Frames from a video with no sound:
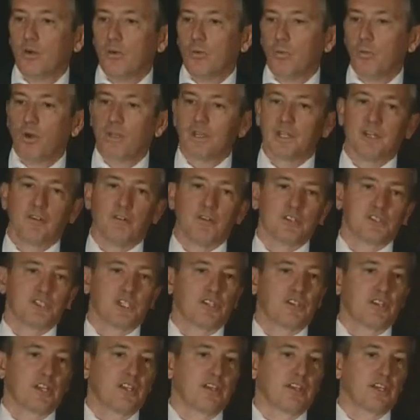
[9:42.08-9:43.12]
One of the
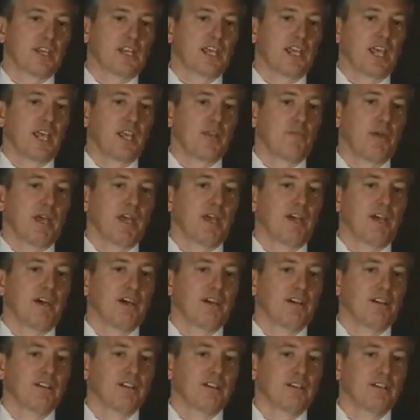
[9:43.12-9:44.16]
interesting things that came
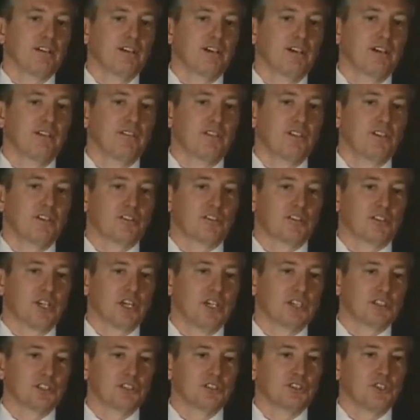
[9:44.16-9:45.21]
out of the
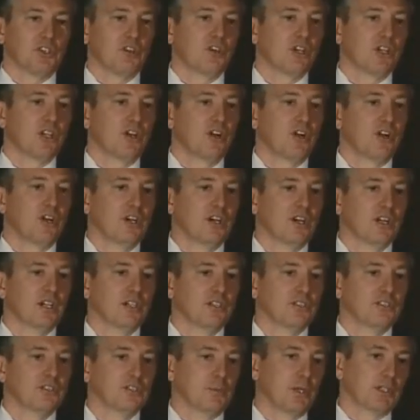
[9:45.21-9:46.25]
discussions early
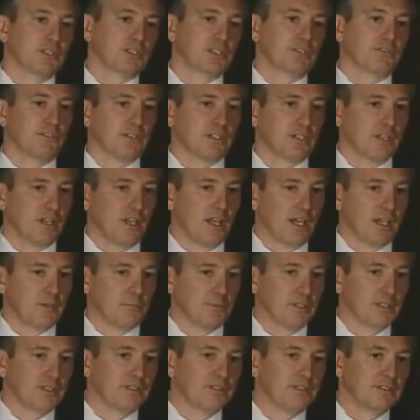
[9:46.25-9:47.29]
on, especially from the
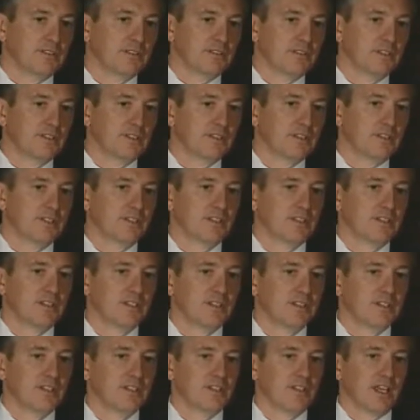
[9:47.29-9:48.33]
linemen
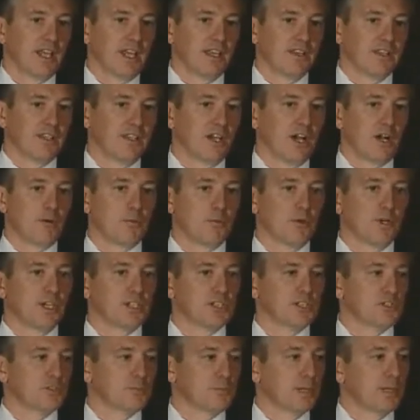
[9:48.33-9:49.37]
and the
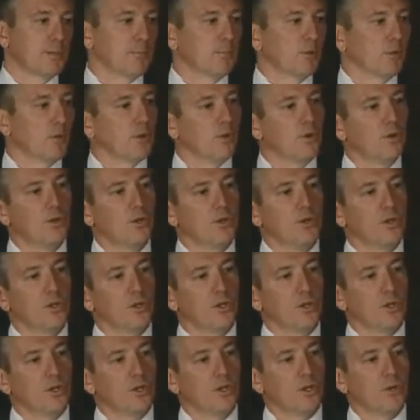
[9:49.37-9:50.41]
operations people,
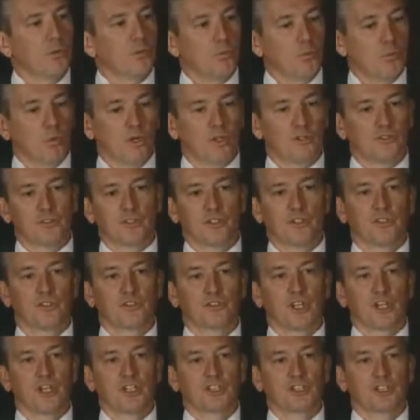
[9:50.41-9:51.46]
was the
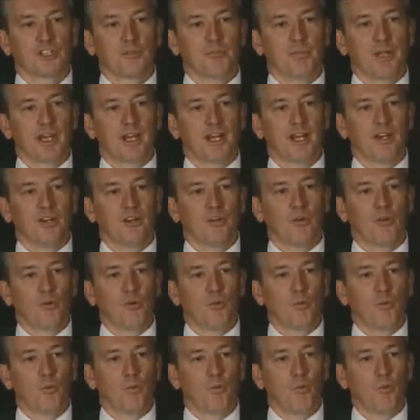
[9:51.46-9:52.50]
discussion about
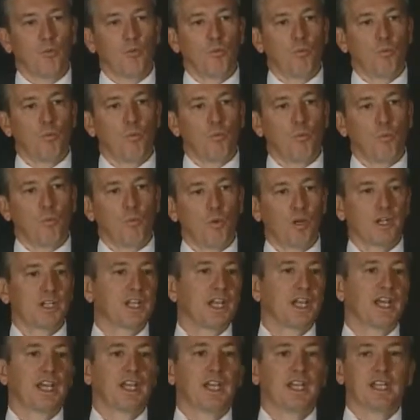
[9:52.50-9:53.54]
one
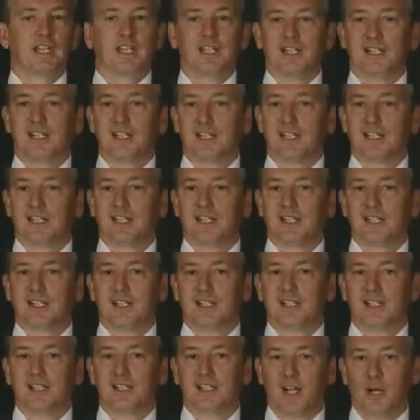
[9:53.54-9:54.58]
day
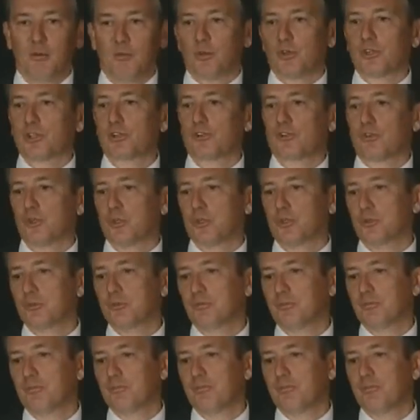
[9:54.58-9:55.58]
I'm on the crew,